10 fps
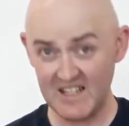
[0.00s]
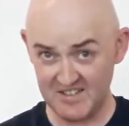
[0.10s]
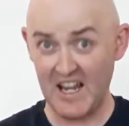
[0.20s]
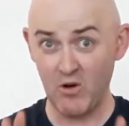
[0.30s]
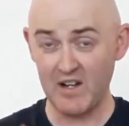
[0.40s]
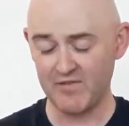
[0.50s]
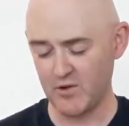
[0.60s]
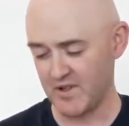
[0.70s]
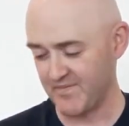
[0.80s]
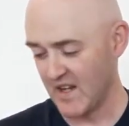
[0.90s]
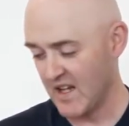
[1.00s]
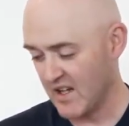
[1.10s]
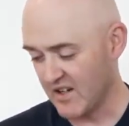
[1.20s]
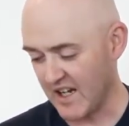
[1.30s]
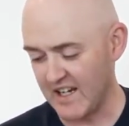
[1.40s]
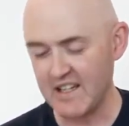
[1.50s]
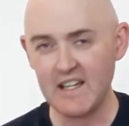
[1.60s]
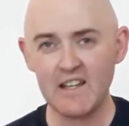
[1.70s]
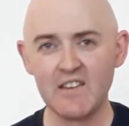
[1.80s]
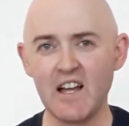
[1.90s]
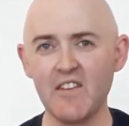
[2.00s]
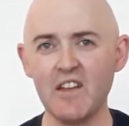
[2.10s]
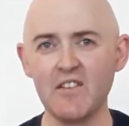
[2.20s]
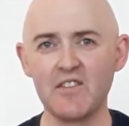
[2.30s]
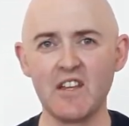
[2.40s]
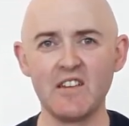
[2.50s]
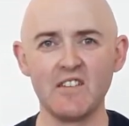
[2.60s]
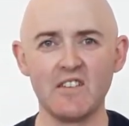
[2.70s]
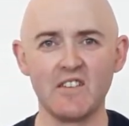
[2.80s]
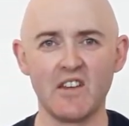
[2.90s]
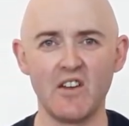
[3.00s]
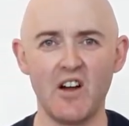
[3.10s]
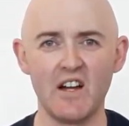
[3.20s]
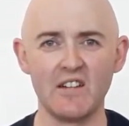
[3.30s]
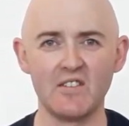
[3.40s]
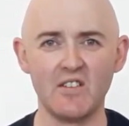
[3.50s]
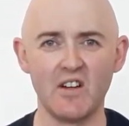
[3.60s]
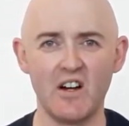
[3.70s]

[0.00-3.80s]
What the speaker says: Is how I view it. Okay. The other thing that I